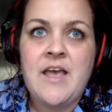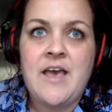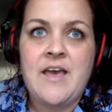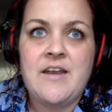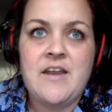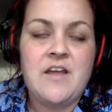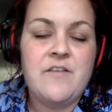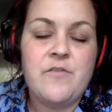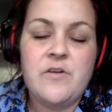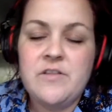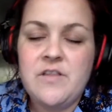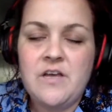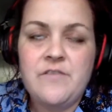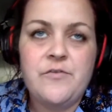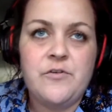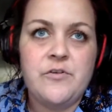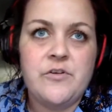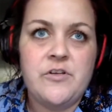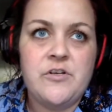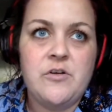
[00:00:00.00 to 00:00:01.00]
at every
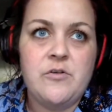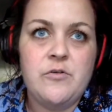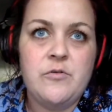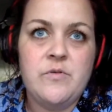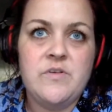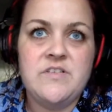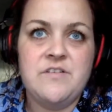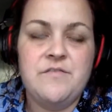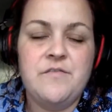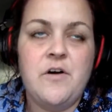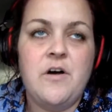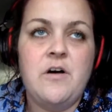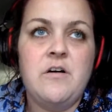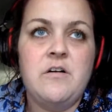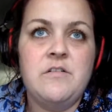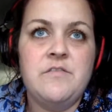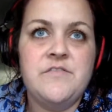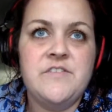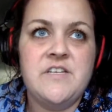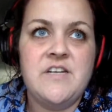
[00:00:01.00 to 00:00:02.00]
level, who is
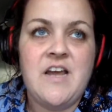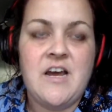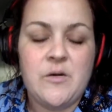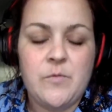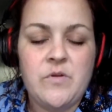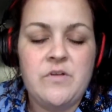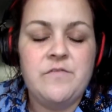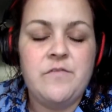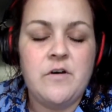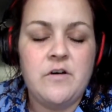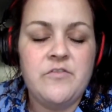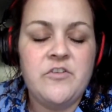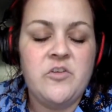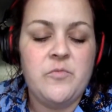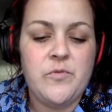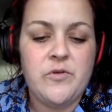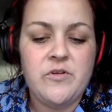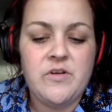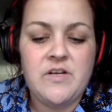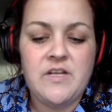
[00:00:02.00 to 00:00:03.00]
involved and how do we involve
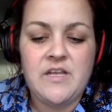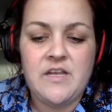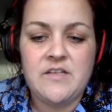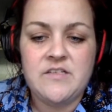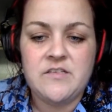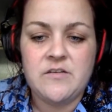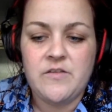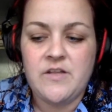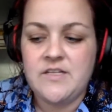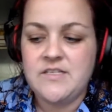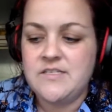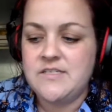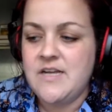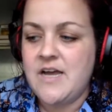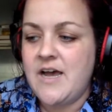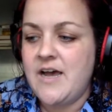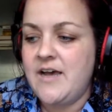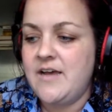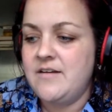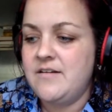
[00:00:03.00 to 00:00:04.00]
community. And so that's
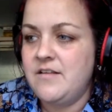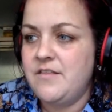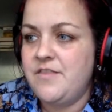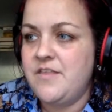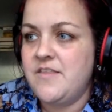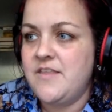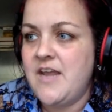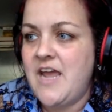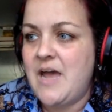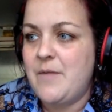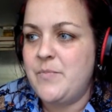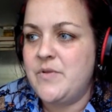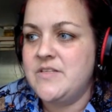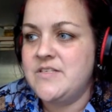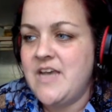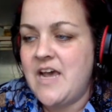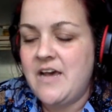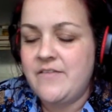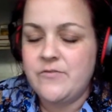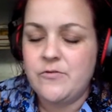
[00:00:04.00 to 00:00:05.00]
not a thing that
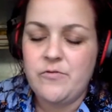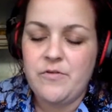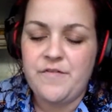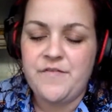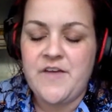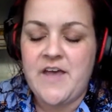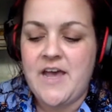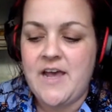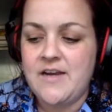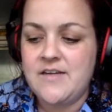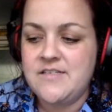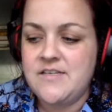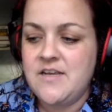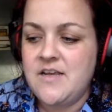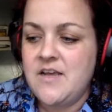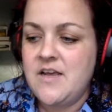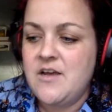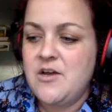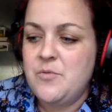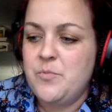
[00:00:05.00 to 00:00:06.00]
happens after the fact,
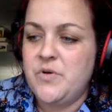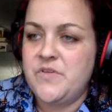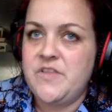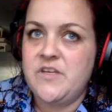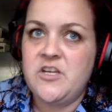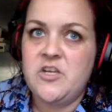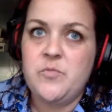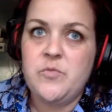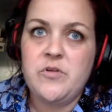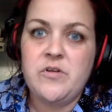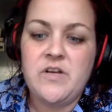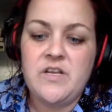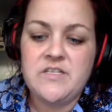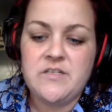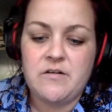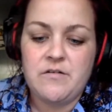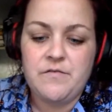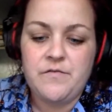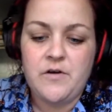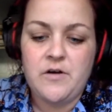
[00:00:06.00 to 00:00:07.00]
but the communities
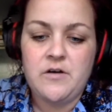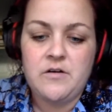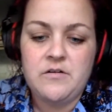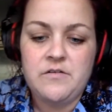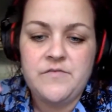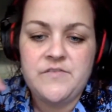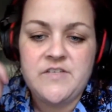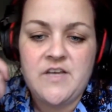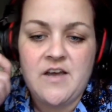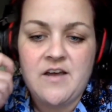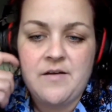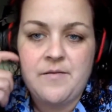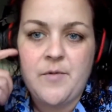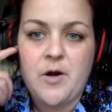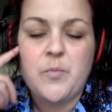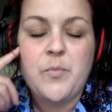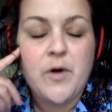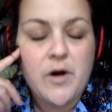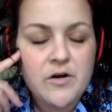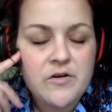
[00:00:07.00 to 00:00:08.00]
are involved,
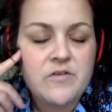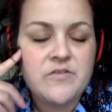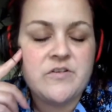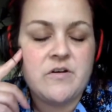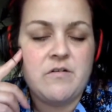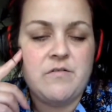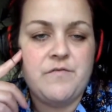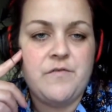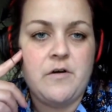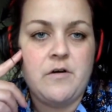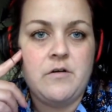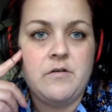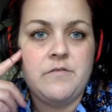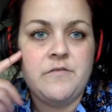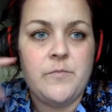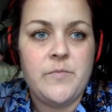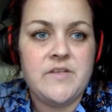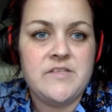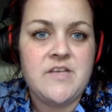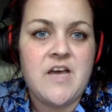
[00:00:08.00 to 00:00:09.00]
our partners are
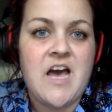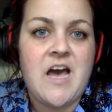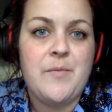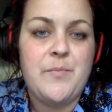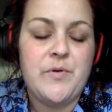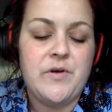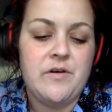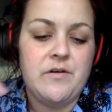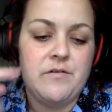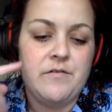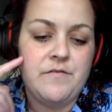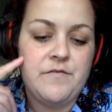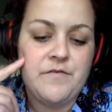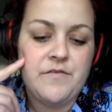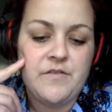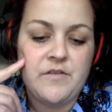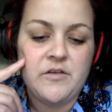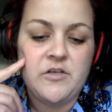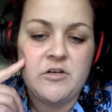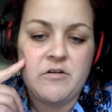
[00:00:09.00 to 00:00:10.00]
involved from the top of
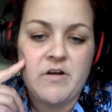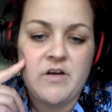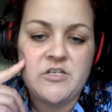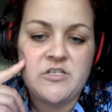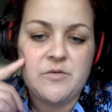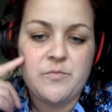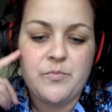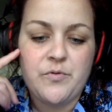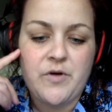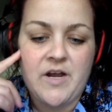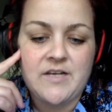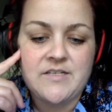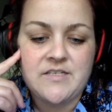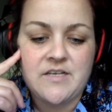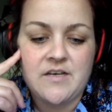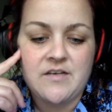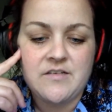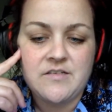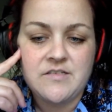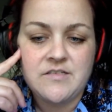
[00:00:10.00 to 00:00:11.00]
the curation
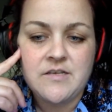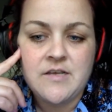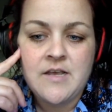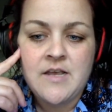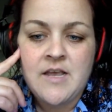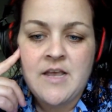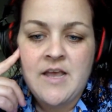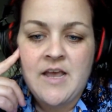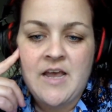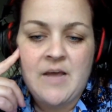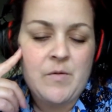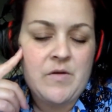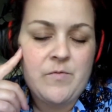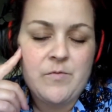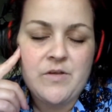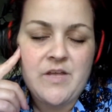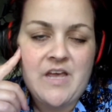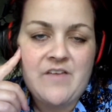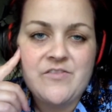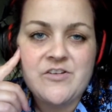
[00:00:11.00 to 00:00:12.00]
process. And we
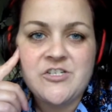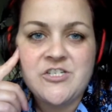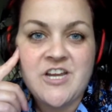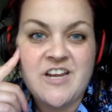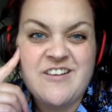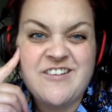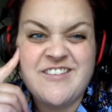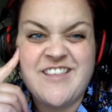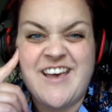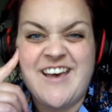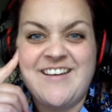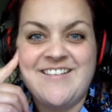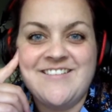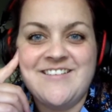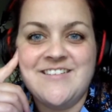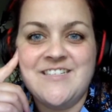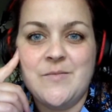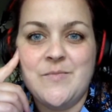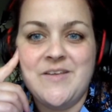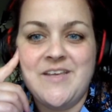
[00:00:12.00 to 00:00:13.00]
really haven't changed that
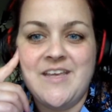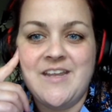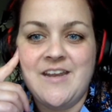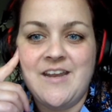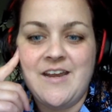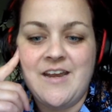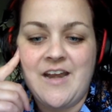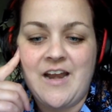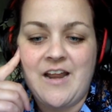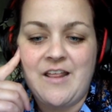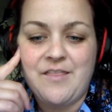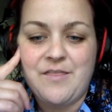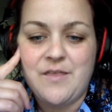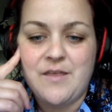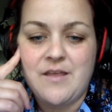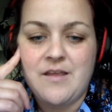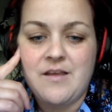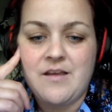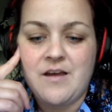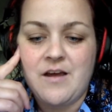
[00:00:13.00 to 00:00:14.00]
since the beginning. And I
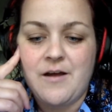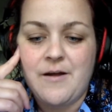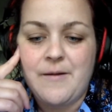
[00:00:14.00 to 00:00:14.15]
think